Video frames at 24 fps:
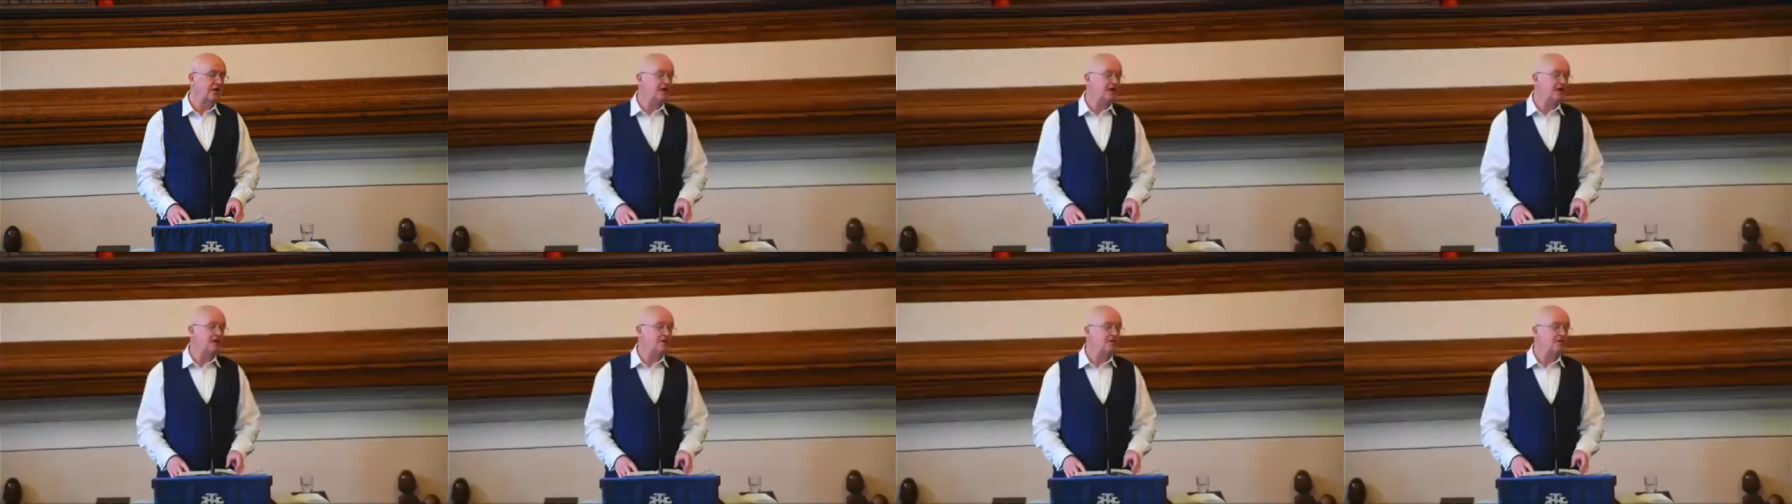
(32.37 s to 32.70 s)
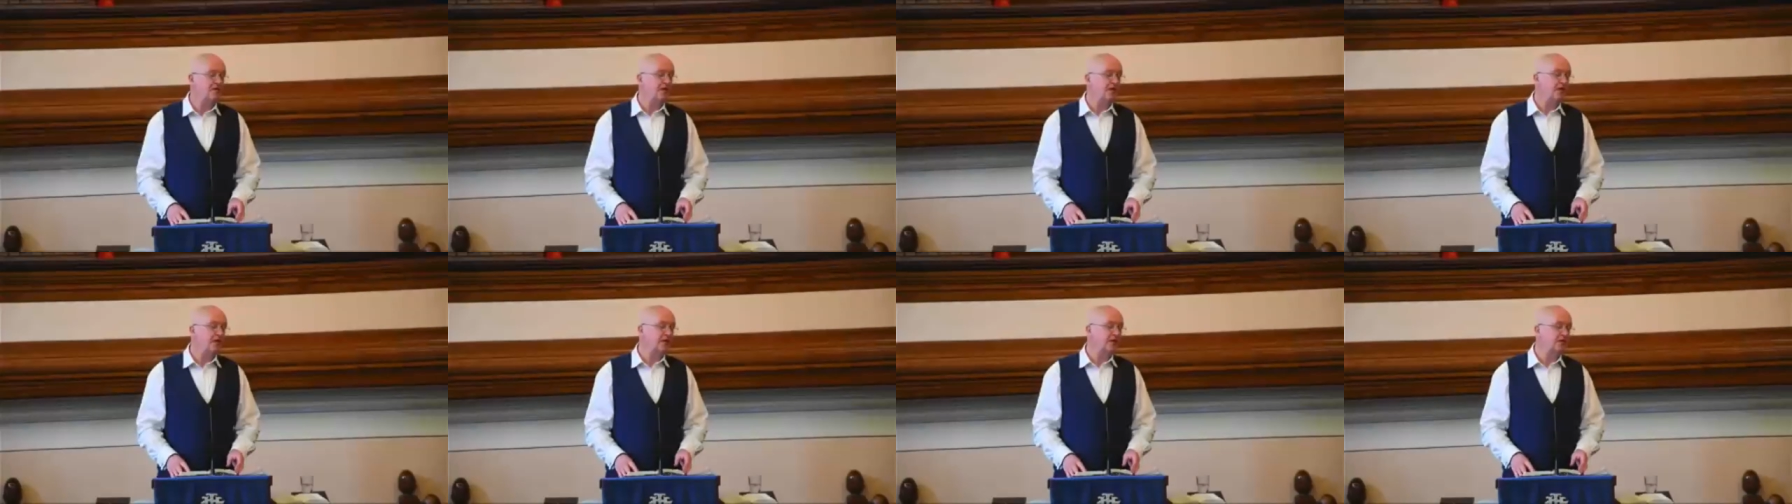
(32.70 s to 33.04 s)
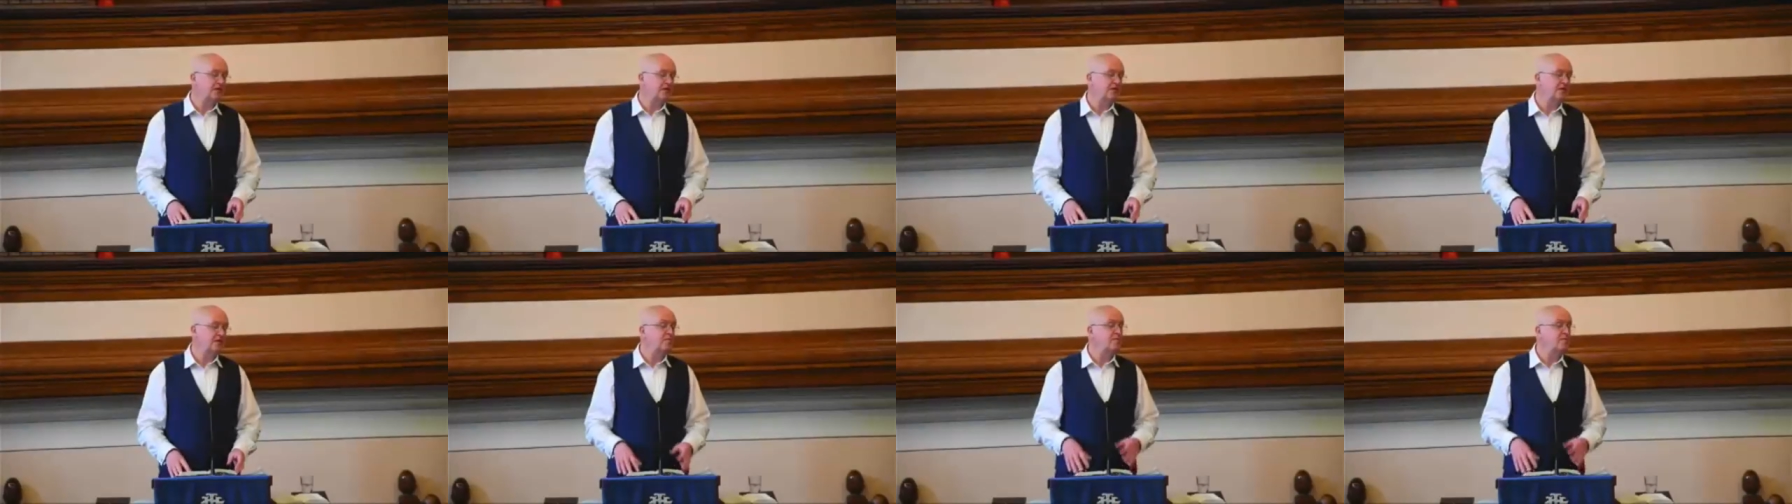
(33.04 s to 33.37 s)
that
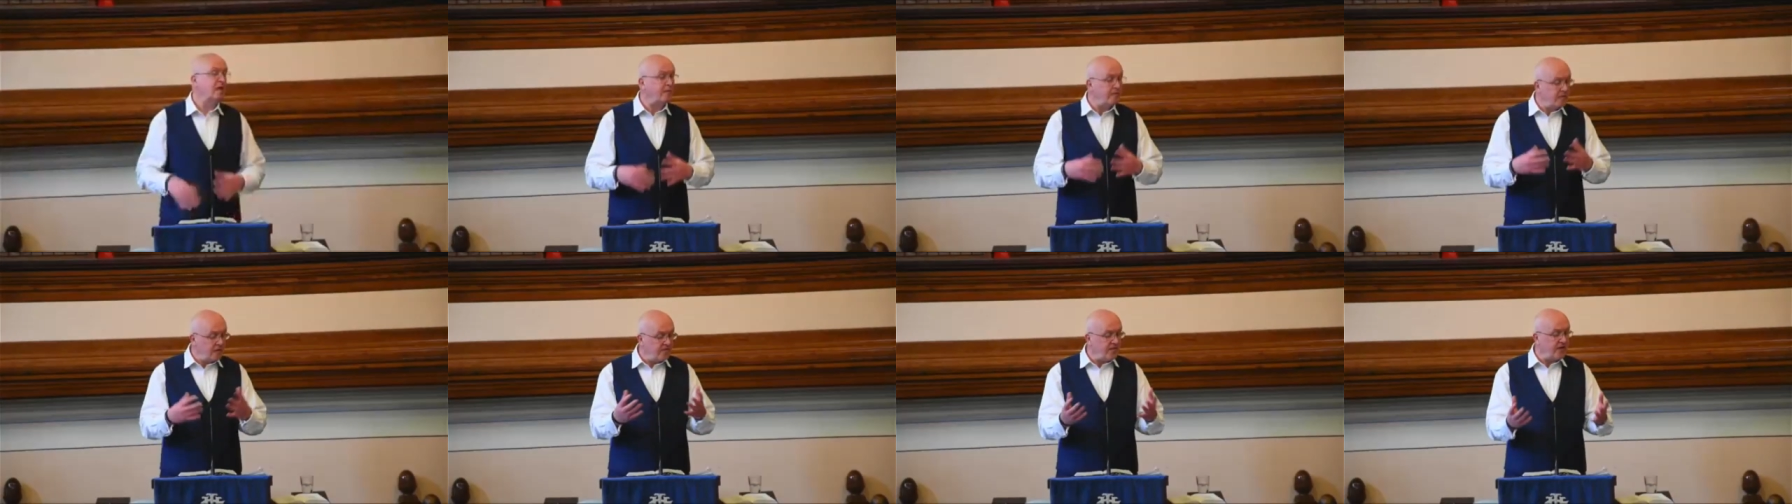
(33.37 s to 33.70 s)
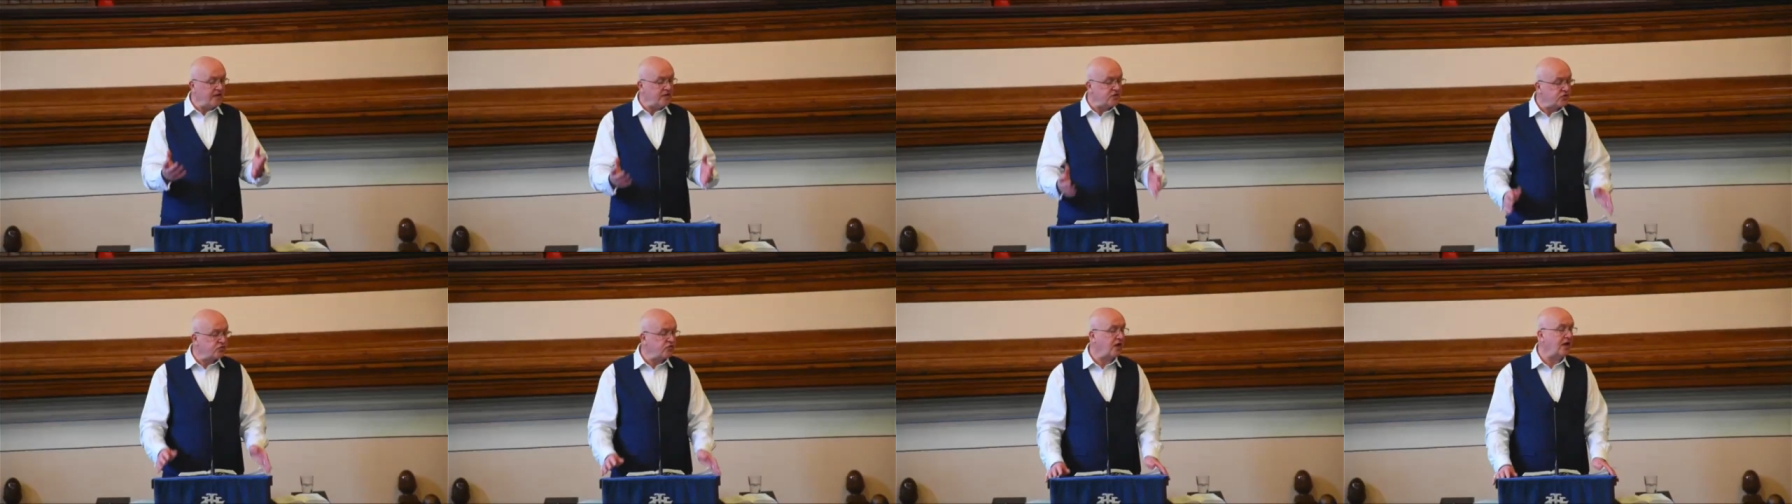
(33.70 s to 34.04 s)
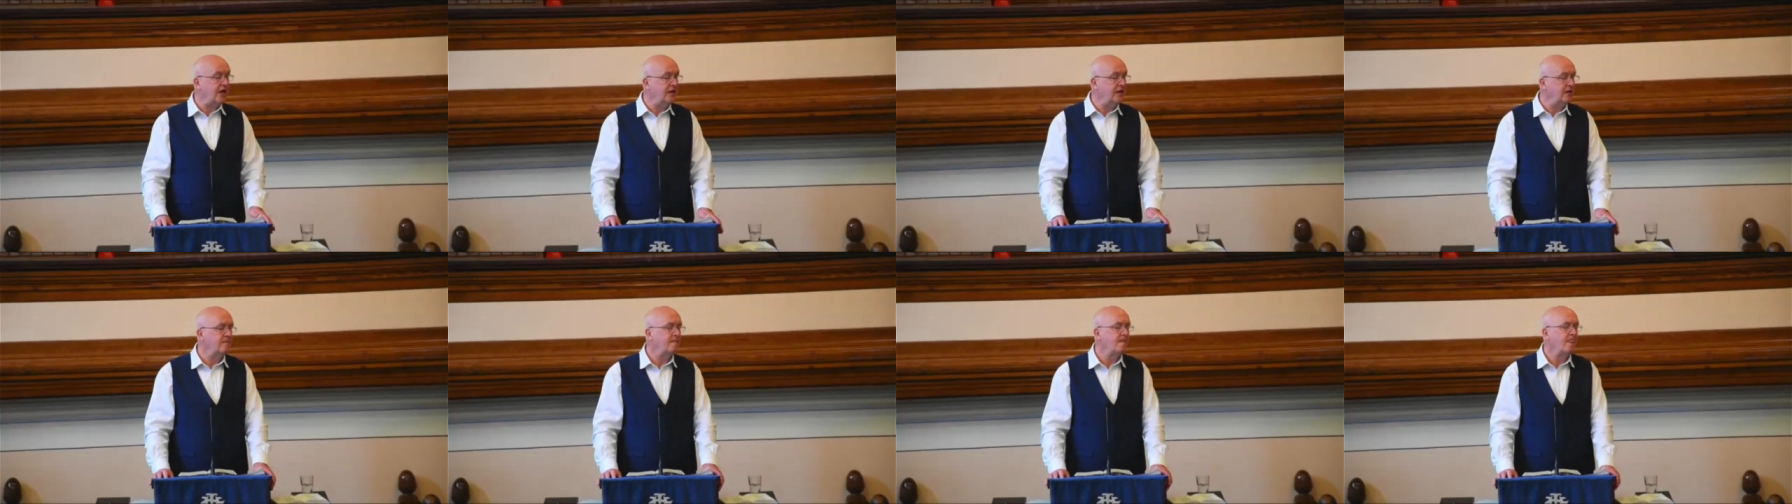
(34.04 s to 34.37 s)
the people of Israel